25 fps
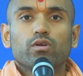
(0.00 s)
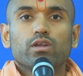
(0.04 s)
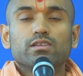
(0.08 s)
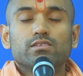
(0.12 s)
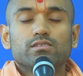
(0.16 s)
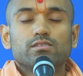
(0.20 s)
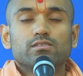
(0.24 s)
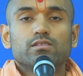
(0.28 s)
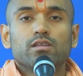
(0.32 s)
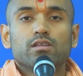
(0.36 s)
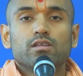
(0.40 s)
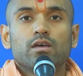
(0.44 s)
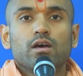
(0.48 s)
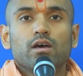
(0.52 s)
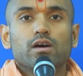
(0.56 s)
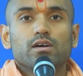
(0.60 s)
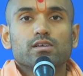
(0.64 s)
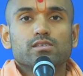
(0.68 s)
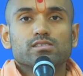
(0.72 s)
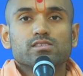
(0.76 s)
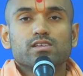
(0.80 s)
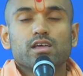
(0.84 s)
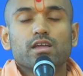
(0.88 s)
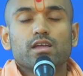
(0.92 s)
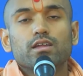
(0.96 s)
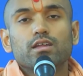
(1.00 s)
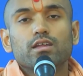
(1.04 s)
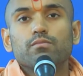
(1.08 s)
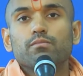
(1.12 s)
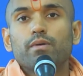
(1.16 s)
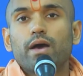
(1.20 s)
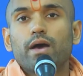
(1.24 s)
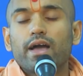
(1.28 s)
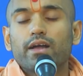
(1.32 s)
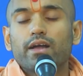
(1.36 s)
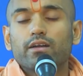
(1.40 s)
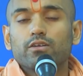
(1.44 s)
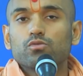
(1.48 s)
ascended back to
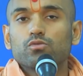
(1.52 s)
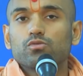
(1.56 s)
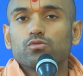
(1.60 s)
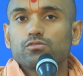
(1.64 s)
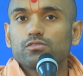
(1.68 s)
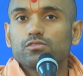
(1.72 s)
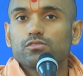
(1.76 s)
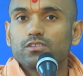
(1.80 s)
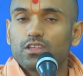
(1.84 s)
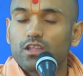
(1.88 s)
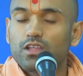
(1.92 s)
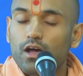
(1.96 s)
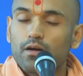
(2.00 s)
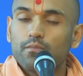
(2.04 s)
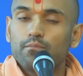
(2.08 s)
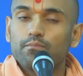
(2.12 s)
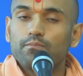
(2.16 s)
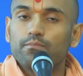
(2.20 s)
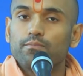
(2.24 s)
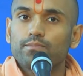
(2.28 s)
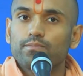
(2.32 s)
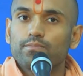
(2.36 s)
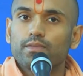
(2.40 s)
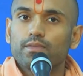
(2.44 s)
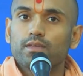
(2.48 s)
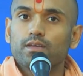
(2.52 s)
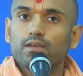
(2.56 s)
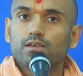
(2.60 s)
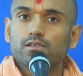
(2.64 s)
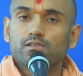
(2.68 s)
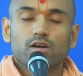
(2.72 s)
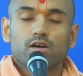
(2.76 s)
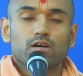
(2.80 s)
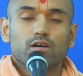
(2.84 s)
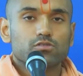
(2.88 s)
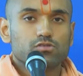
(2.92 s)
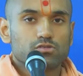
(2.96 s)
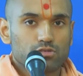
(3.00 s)
his dham, his
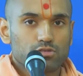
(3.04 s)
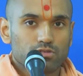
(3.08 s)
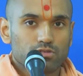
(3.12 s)
Akshardham.